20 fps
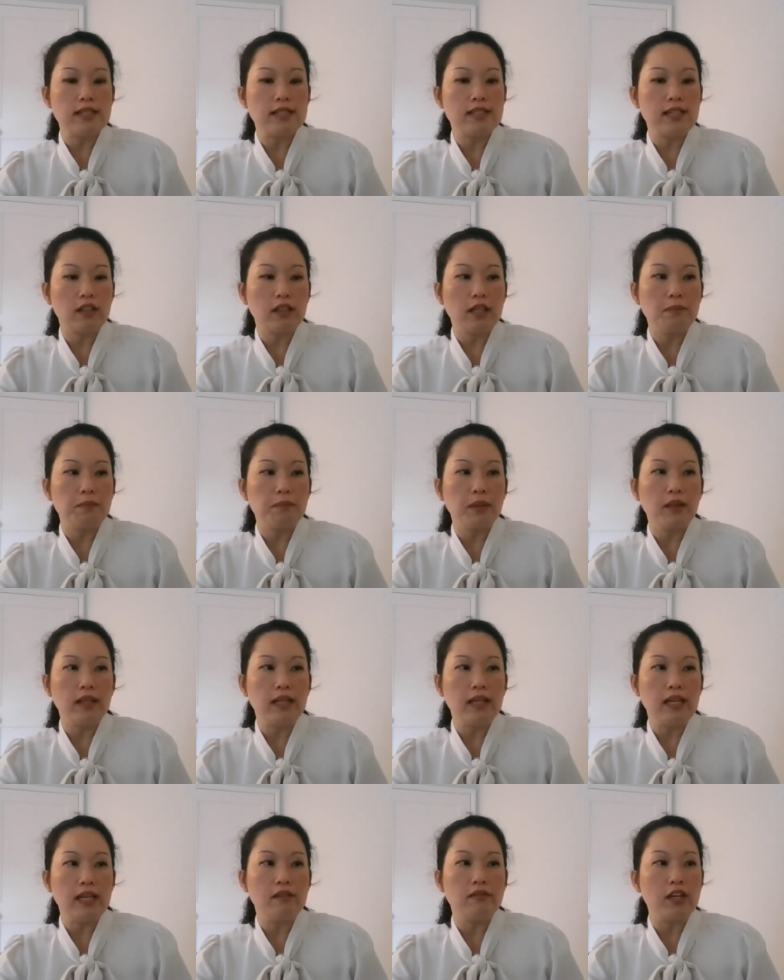necessarily
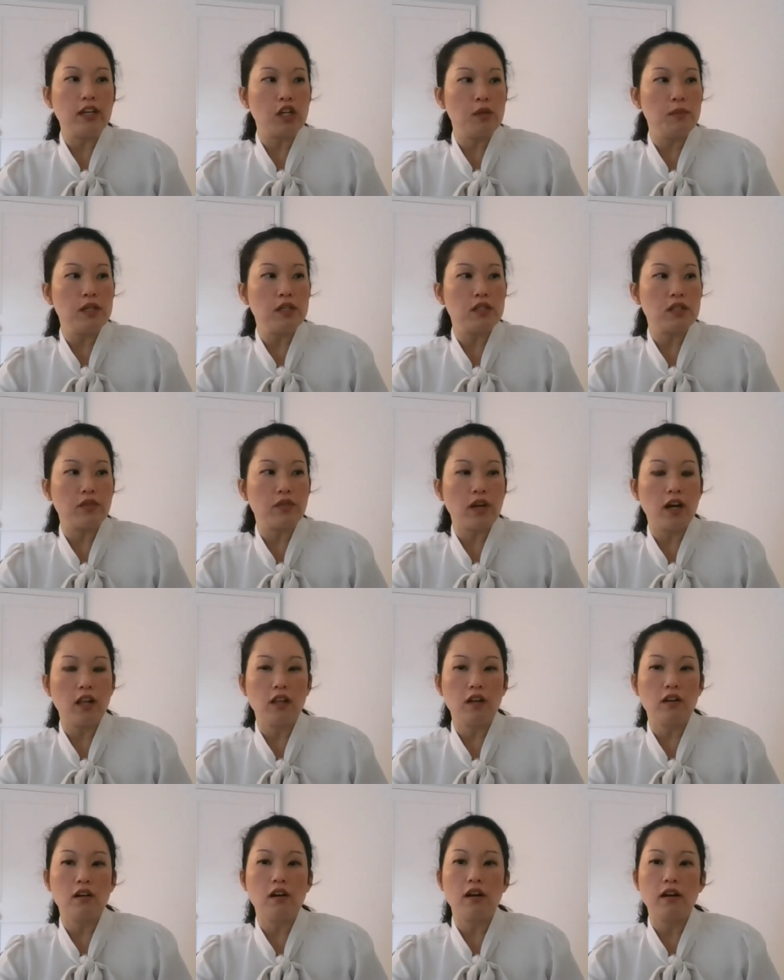believe that communities of
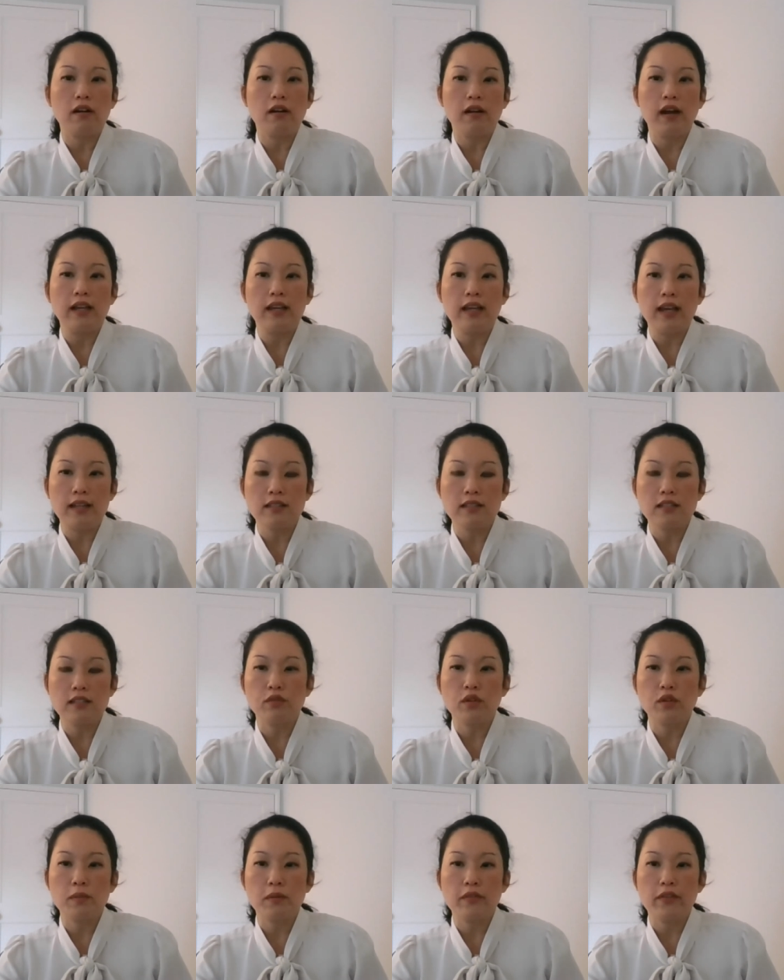color are against
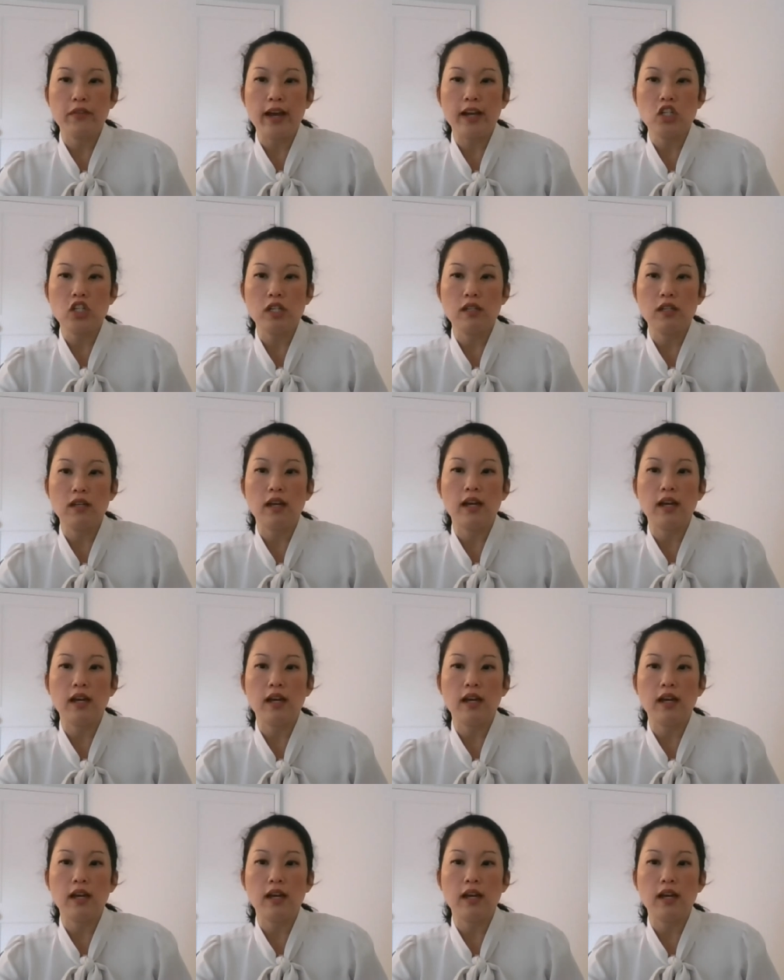affirmative action.